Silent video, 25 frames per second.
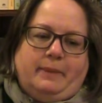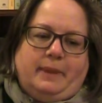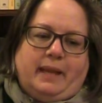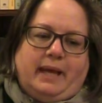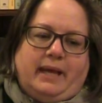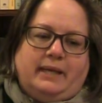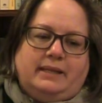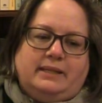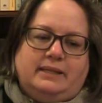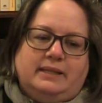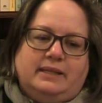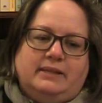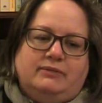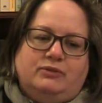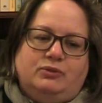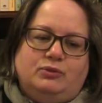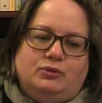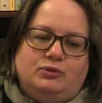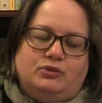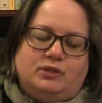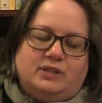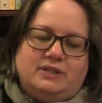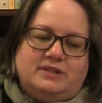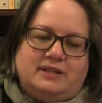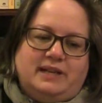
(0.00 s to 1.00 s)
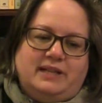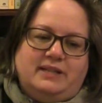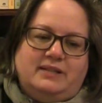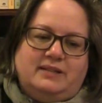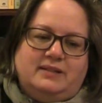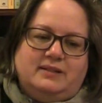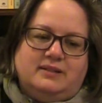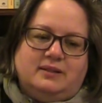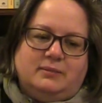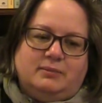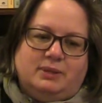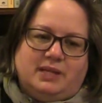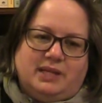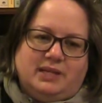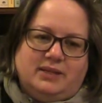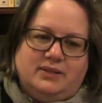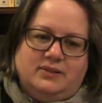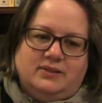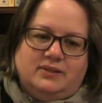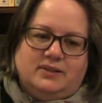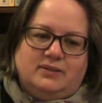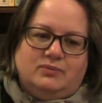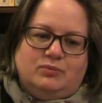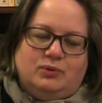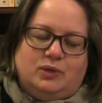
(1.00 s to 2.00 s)
And if you're translating somebody
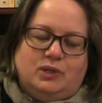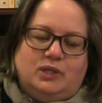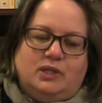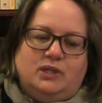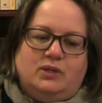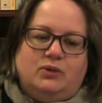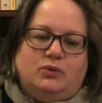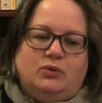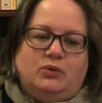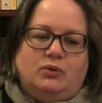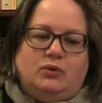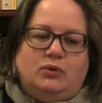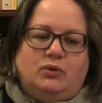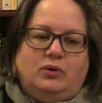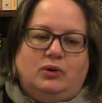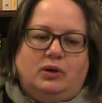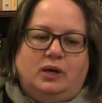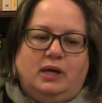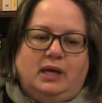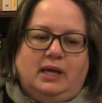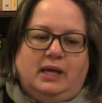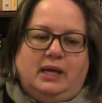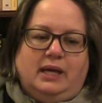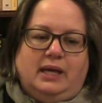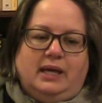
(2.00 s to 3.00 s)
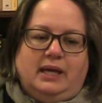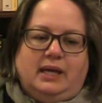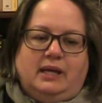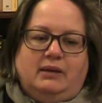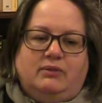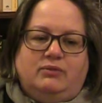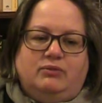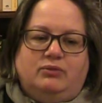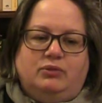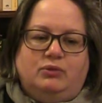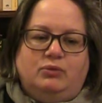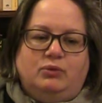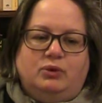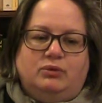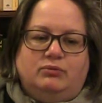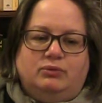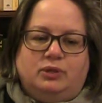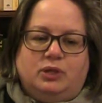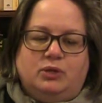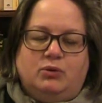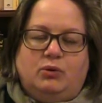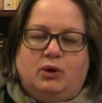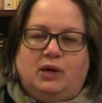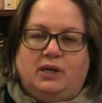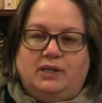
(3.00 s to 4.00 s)
else's work, or if you are
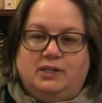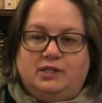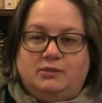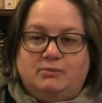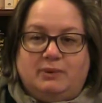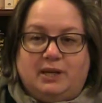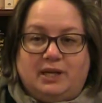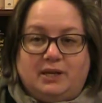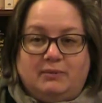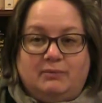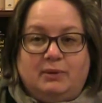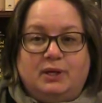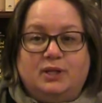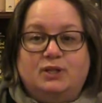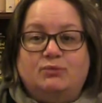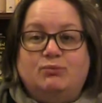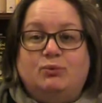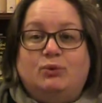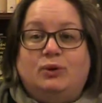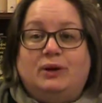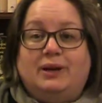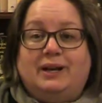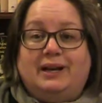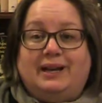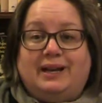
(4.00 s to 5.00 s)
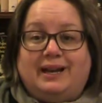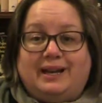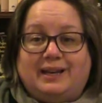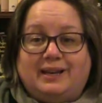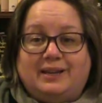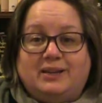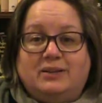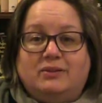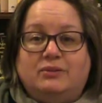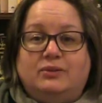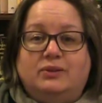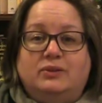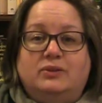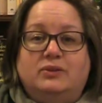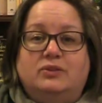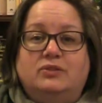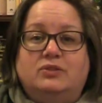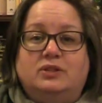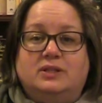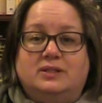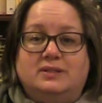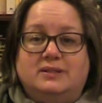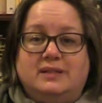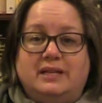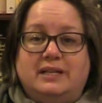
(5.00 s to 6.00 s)
required to make a much more accurate
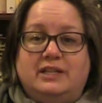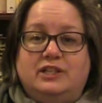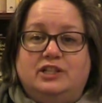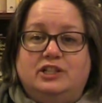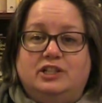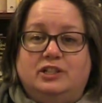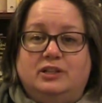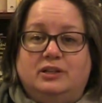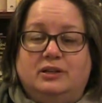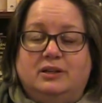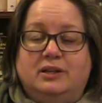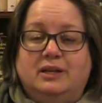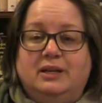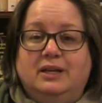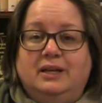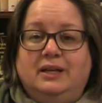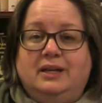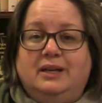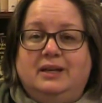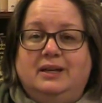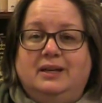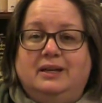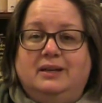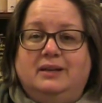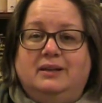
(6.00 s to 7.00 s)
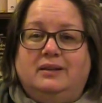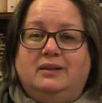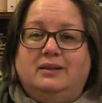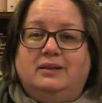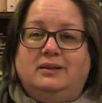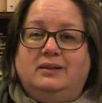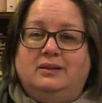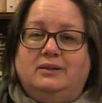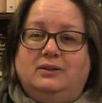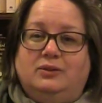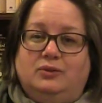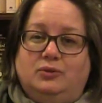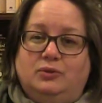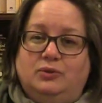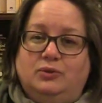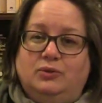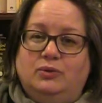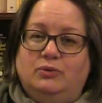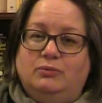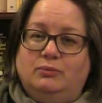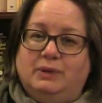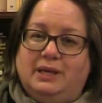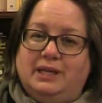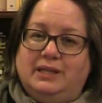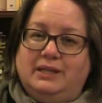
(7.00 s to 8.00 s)
translation, you
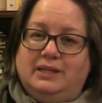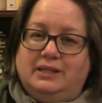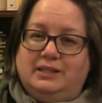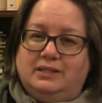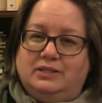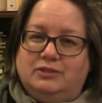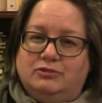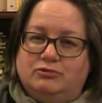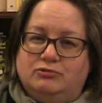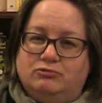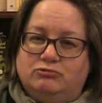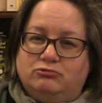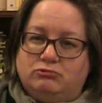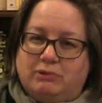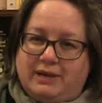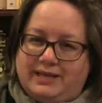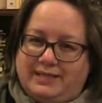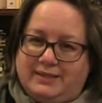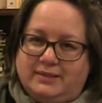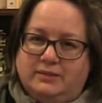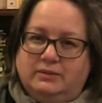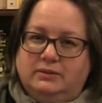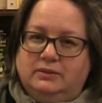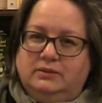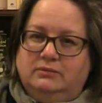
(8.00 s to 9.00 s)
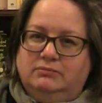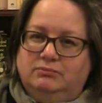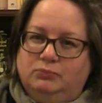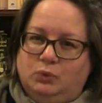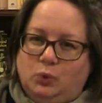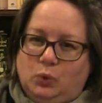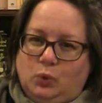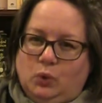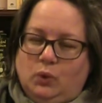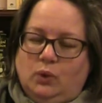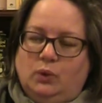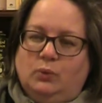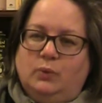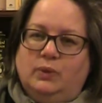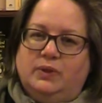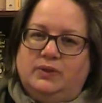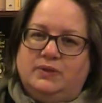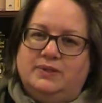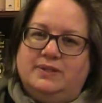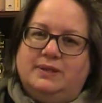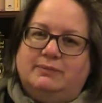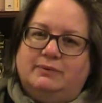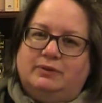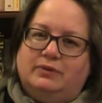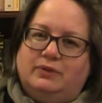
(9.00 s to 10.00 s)
may need to wrestle more with
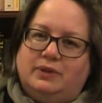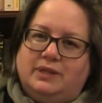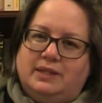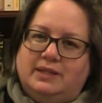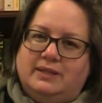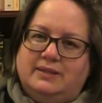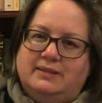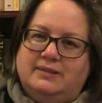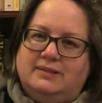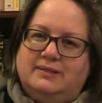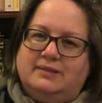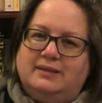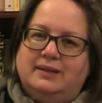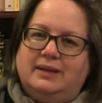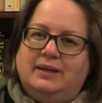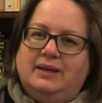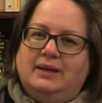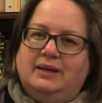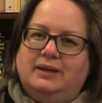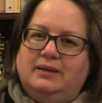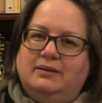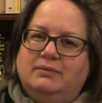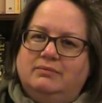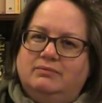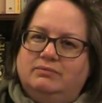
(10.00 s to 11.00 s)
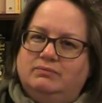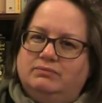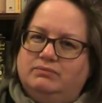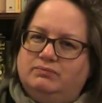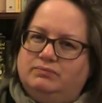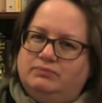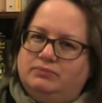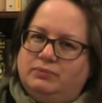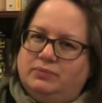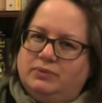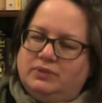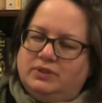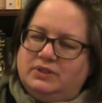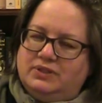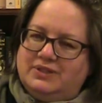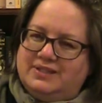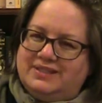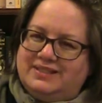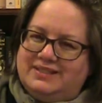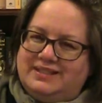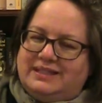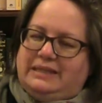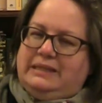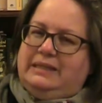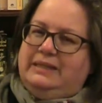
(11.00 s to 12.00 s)
some of these
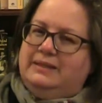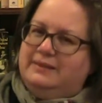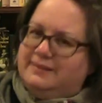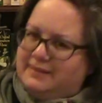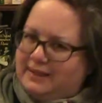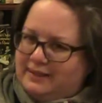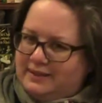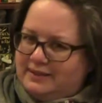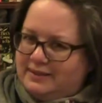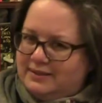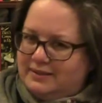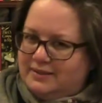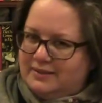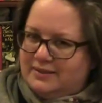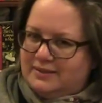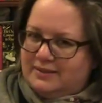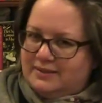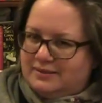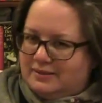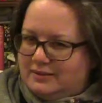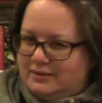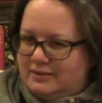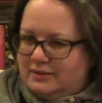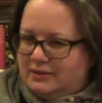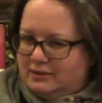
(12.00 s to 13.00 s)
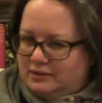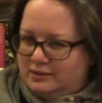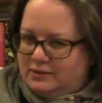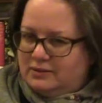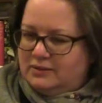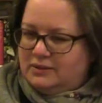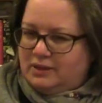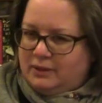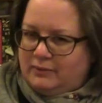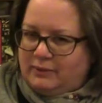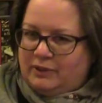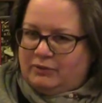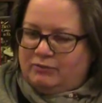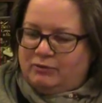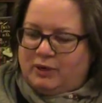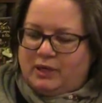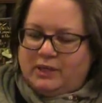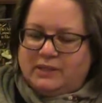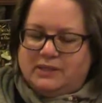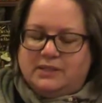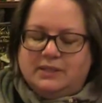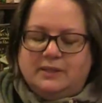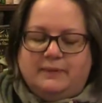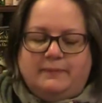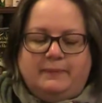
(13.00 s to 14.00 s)
sticky sentences that aren't coming
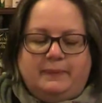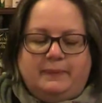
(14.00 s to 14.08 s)
right.